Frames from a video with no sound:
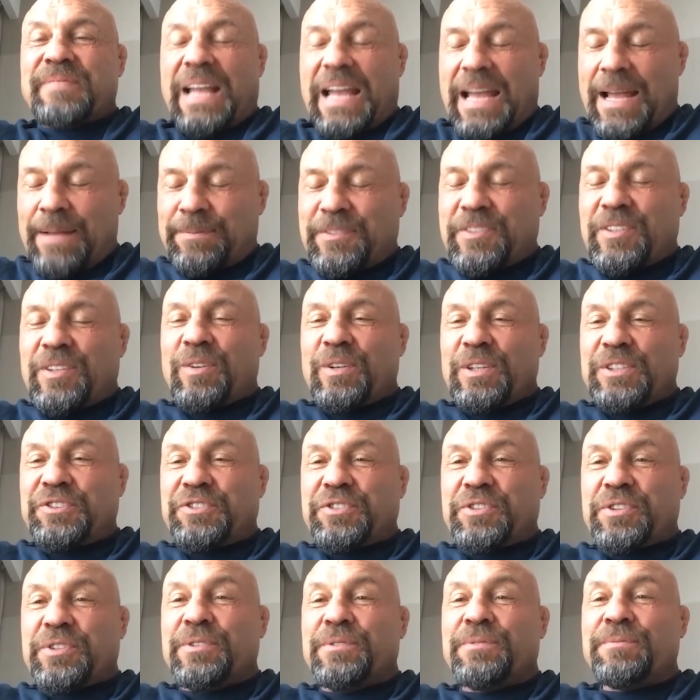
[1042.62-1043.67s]
Absolutely
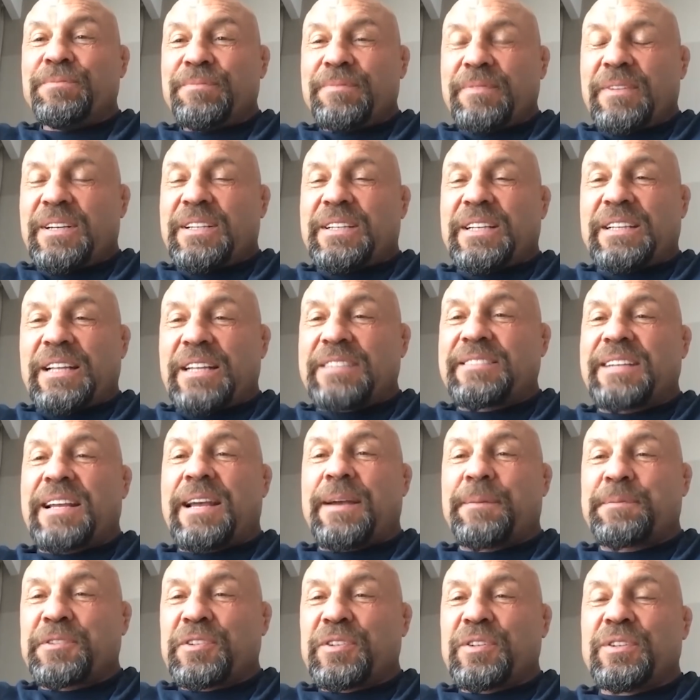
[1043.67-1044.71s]
true. I think that's
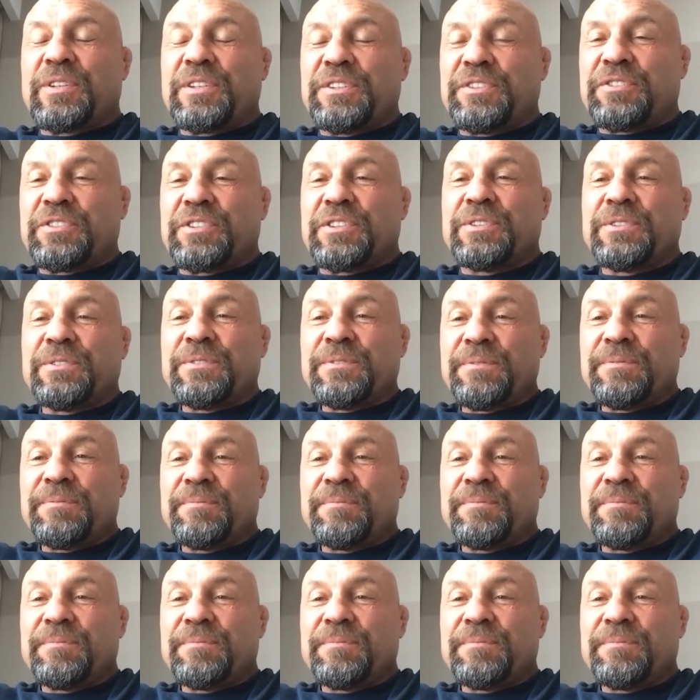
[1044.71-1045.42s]
absolutely true.